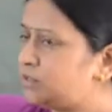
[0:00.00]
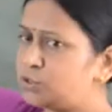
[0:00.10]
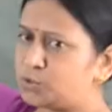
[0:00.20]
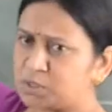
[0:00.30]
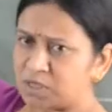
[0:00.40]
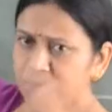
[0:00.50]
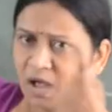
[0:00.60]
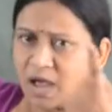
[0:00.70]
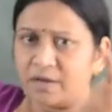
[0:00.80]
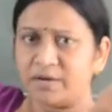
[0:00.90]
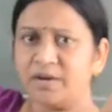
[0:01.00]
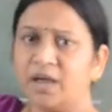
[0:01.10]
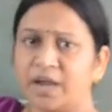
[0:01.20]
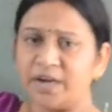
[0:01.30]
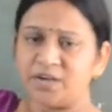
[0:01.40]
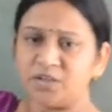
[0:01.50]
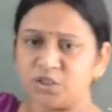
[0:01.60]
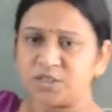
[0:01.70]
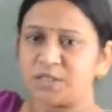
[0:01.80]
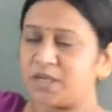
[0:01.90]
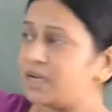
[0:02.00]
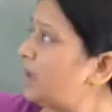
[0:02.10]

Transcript: to some higher energy state,